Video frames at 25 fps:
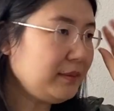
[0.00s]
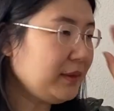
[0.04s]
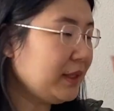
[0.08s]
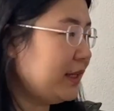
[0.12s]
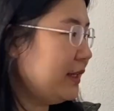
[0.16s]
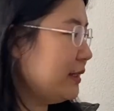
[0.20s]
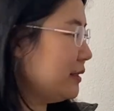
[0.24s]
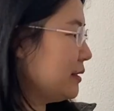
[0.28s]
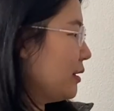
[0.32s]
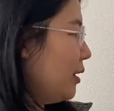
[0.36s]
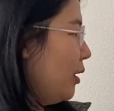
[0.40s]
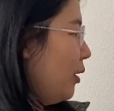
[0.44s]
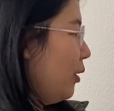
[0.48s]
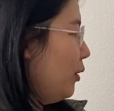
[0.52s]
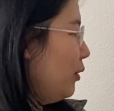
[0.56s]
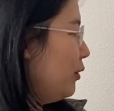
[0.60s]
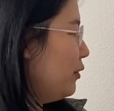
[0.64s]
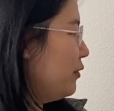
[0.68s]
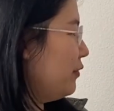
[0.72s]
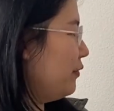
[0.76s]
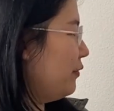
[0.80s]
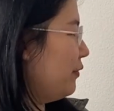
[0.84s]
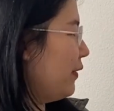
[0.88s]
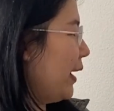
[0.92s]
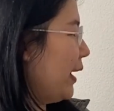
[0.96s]
is all
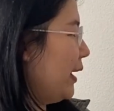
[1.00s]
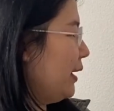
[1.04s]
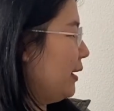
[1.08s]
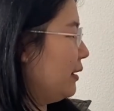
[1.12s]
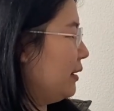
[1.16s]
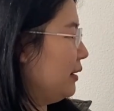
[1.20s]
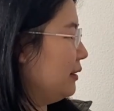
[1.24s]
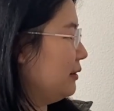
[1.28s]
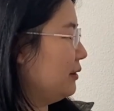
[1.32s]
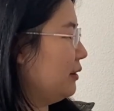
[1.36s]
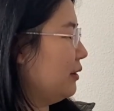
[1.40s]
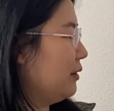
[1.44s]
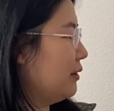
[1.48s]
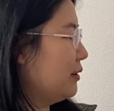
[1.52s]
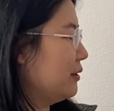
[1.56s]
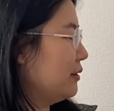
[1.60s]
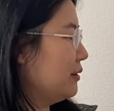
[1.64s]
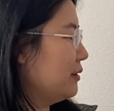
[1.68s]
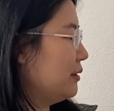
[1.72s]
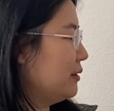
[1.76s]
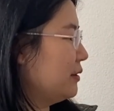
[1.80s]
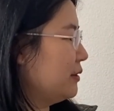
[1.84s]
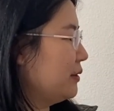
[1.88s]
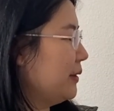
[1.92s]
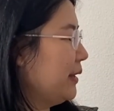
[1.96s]
fire and
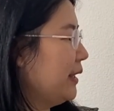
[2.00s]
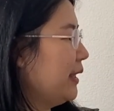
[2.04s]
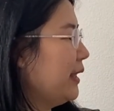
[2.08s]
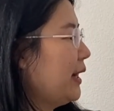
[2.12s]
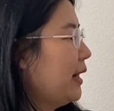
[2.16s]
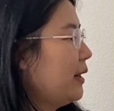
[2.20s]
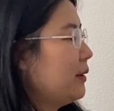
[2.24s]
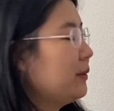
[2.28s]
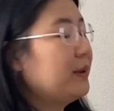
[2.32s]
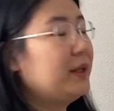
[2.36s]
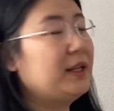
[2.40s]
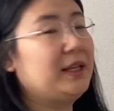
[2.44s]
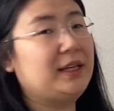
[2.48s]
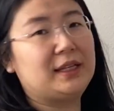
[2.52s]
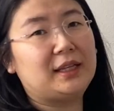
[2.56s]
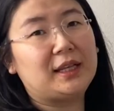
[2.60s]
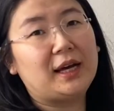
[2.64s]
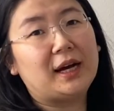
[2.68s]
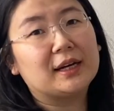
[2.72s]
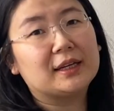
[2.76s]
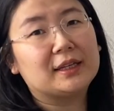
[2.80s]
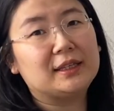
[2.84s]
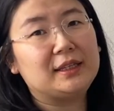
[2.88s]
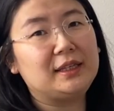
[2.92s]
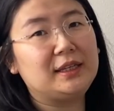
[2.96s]
earth. So he got really
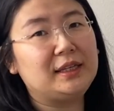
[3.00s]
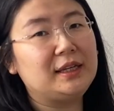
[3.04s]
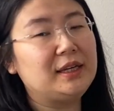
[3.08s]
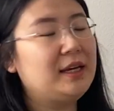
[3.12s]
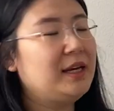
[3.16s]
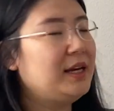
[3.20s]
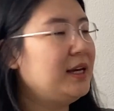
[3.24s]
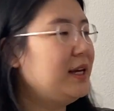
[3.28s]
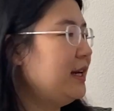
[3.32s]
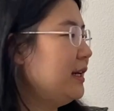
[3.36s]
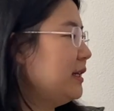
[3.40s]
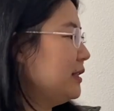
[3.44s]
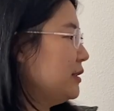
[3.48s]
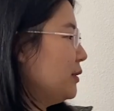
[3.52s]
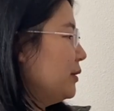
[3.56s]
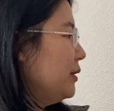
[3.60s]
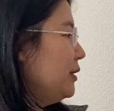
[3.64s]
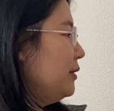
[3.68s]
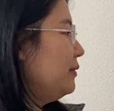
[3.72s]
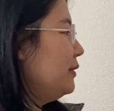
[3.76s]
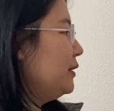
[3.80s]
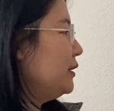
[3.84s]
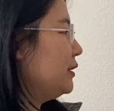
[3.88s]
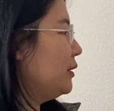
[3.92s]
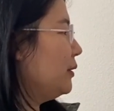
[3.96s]
lucky. So
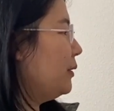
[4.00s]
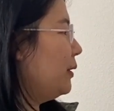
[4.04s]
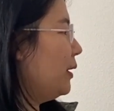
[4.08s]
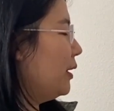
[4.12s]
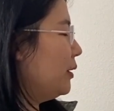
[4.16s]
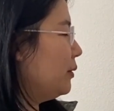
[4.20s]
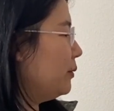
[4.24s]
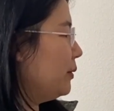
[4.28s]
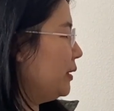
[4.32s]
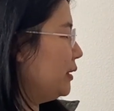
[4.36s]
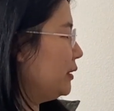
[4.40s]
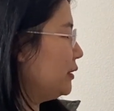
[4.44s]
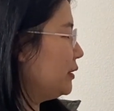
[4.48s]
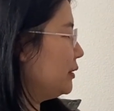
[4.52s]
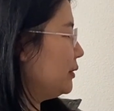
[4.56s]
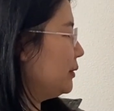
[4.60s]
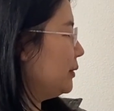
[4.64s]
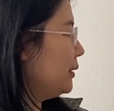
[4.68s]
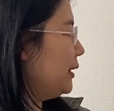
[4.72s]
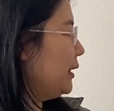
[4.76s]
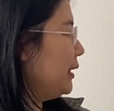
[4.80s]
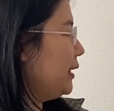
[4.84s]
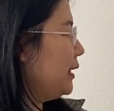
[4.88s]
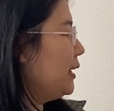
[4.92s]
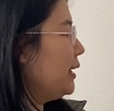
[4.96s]
even though
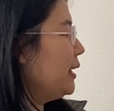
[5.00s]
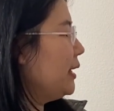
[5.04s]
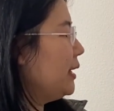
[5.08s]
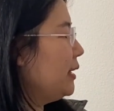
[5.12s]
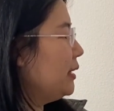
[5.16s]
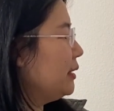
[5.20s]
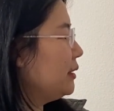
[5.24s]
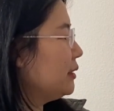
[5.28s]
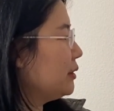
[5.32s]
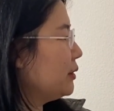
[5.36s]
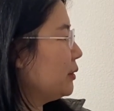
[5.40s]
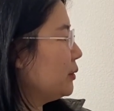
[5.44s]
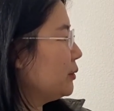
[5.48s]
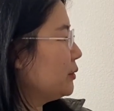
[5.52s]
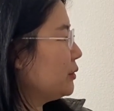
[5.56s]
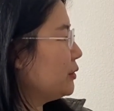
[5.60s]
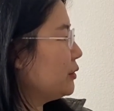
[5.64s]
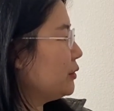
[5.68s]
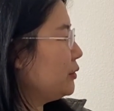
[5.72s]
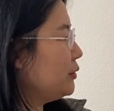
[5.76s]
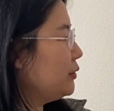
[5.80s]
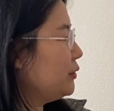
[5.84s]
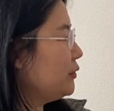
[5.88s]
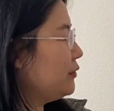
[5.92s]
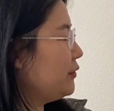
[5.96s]
originally those
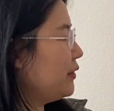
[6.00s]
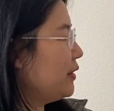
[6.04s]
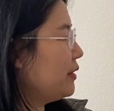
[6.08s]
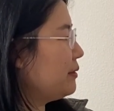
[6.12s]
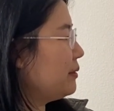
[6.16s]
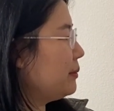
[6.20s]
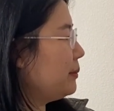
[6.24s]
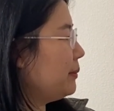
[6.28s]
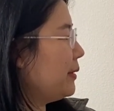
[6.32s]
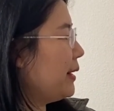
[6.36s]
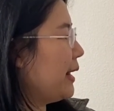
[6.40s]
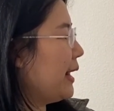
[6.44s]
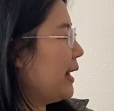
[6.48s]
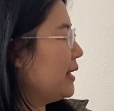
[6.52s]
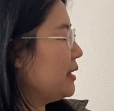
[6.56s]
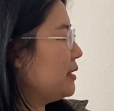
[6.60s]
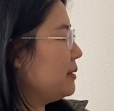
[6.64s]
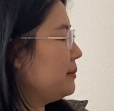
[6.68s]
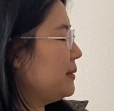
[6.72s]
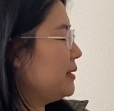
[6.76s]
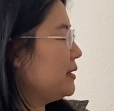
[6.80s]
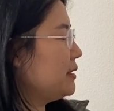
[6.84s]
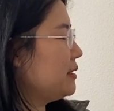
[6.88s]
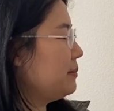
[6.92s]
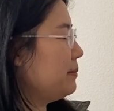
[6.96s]
two favorable
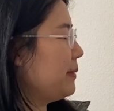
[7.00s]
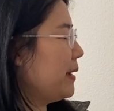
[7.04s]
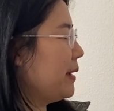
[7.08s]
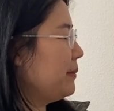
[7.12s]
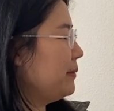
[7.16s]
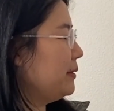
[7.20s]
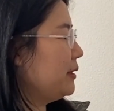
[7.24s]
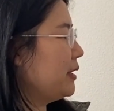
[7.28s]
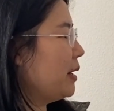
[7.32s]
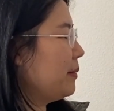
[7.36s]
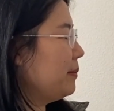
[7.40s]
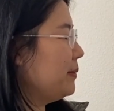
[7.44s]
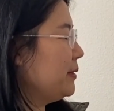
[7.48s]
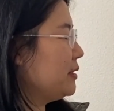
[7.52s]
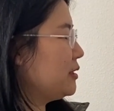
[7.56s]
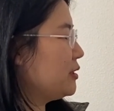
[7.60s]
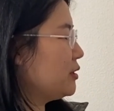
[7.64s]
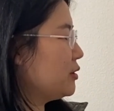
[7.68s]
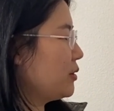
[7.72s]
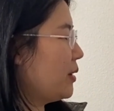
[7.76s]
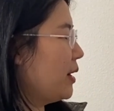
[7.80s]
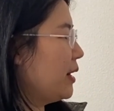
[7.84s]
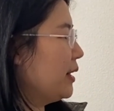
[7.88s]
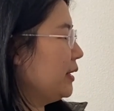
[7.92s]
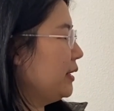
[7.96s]
elements might not be
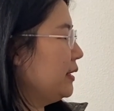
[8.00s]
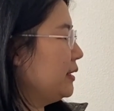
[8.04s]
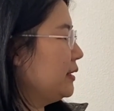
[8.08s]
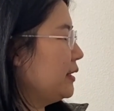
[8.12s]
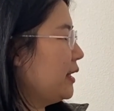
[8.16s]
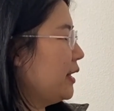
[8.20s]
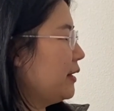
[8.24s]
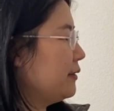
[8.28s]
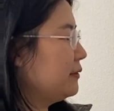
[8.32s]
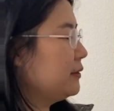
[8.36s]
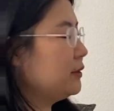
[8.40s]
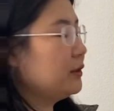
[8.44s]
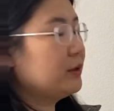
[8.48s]
strong enough